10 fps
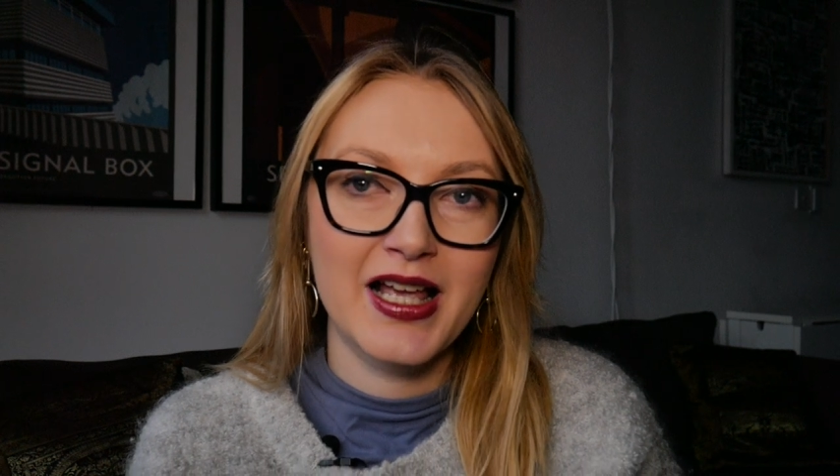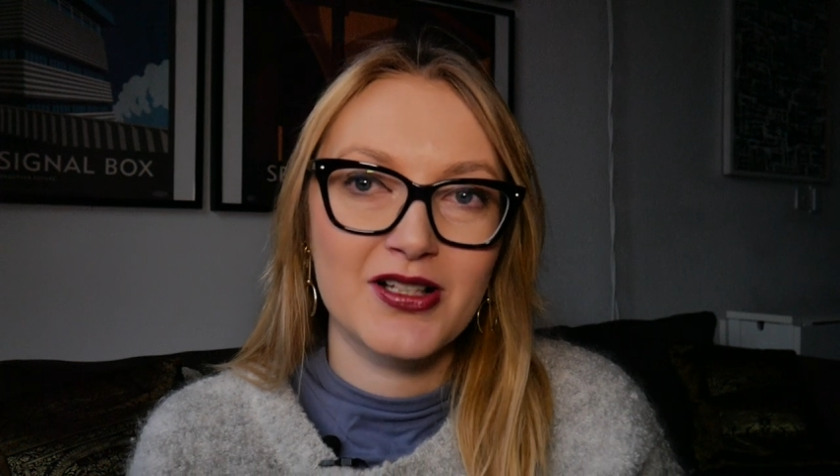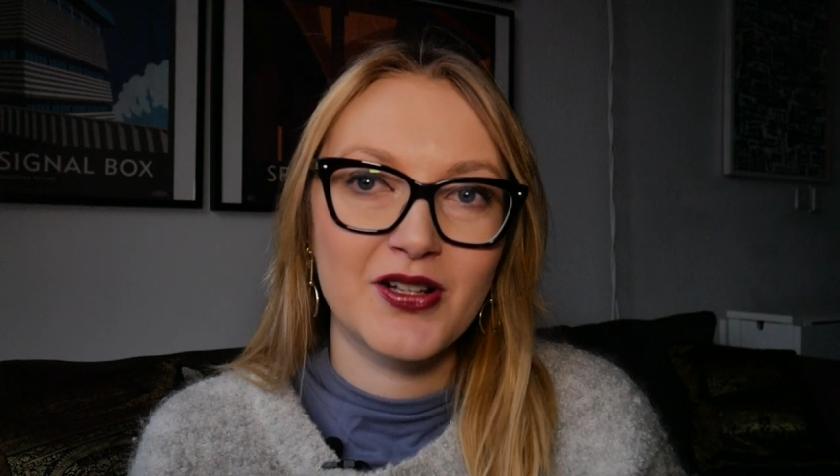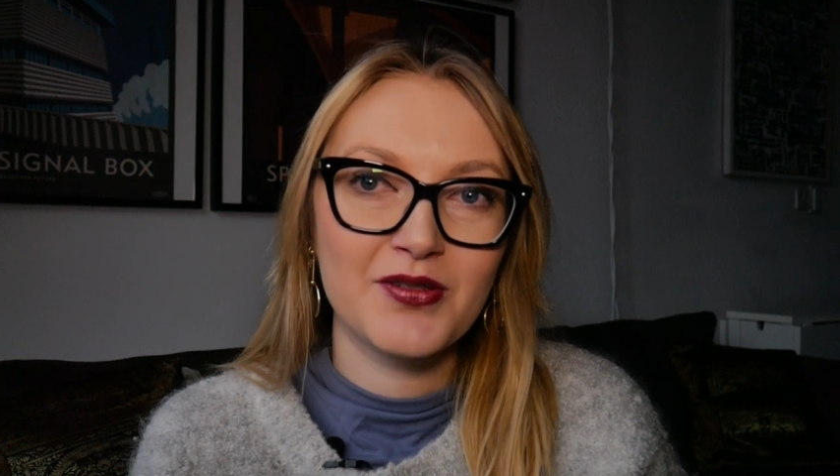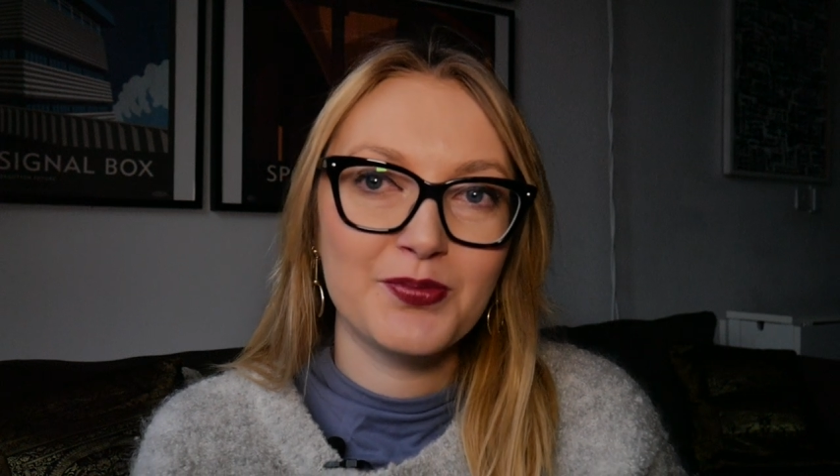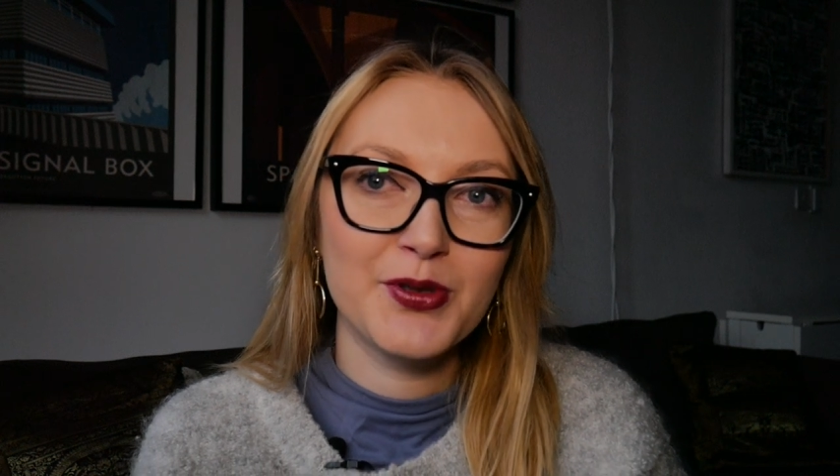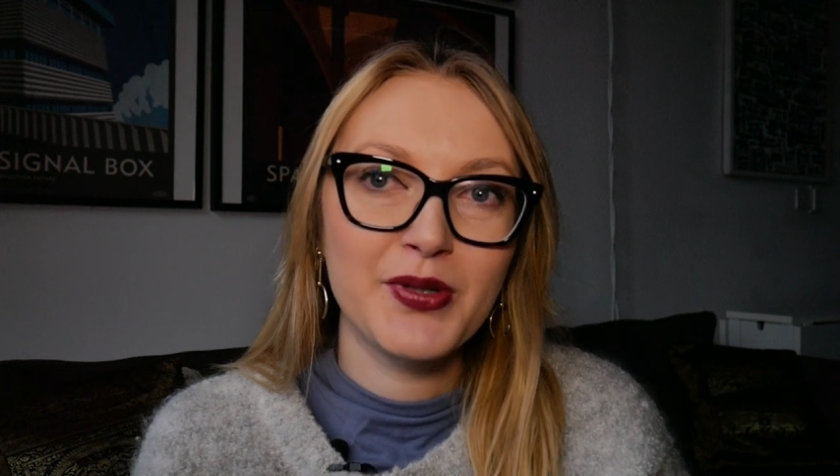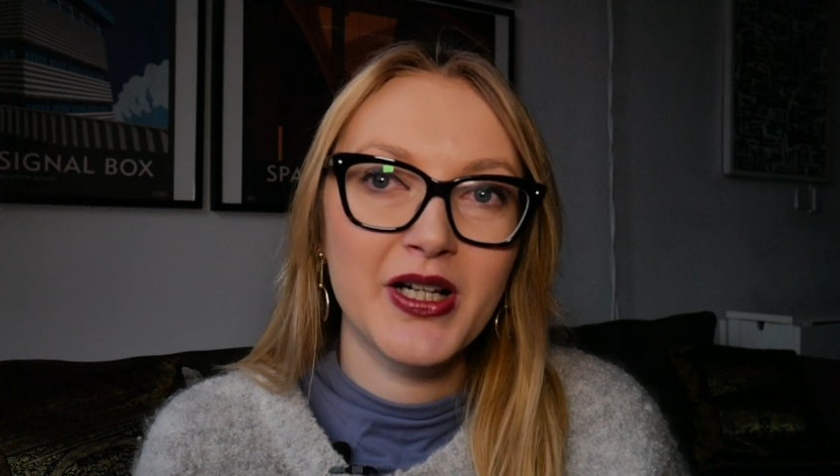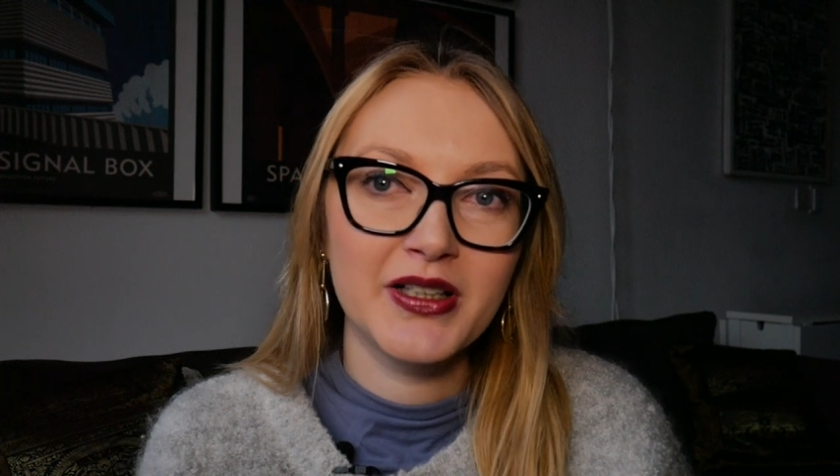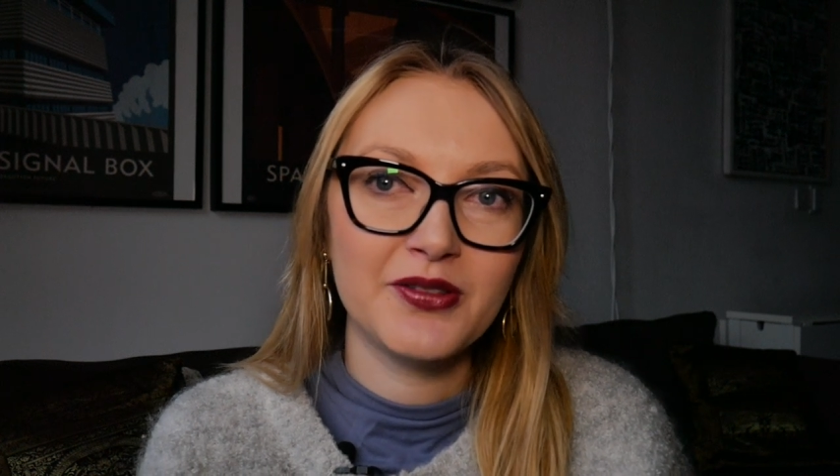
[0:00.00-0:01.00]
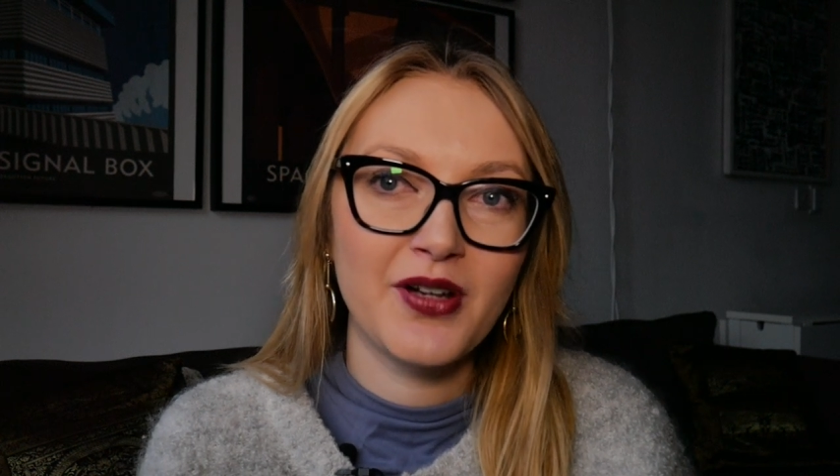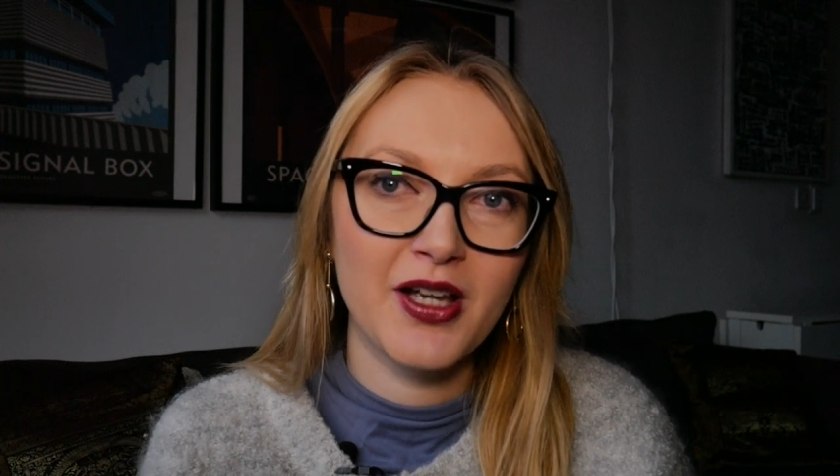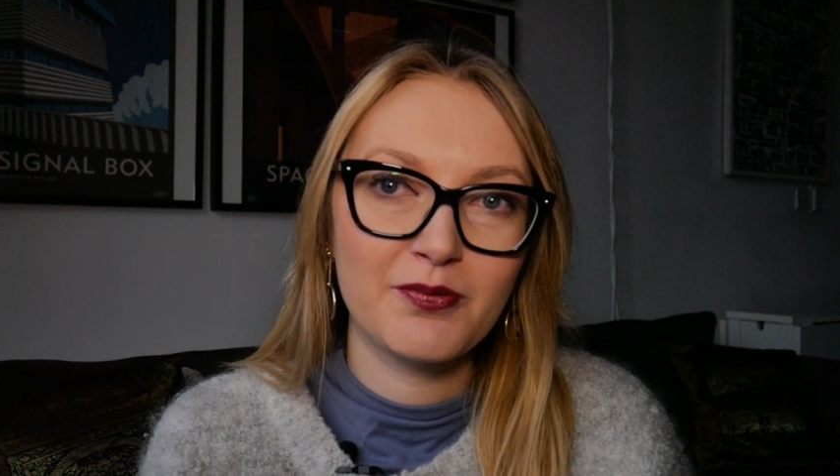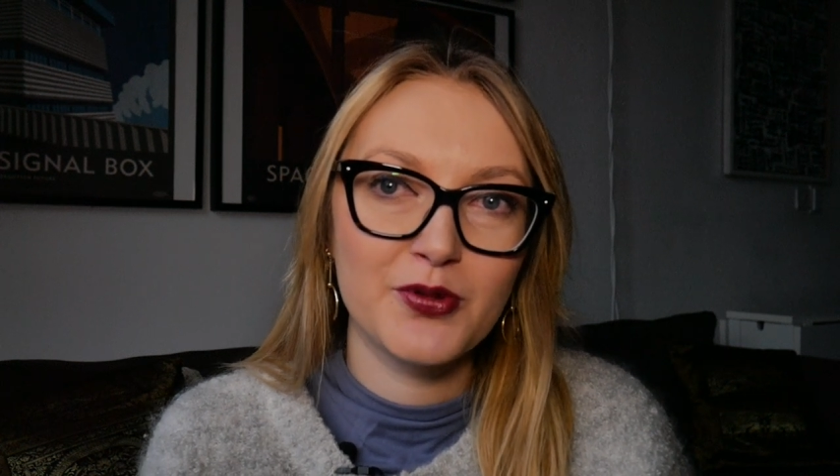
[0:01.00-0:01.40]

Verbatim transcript: So I've prepared five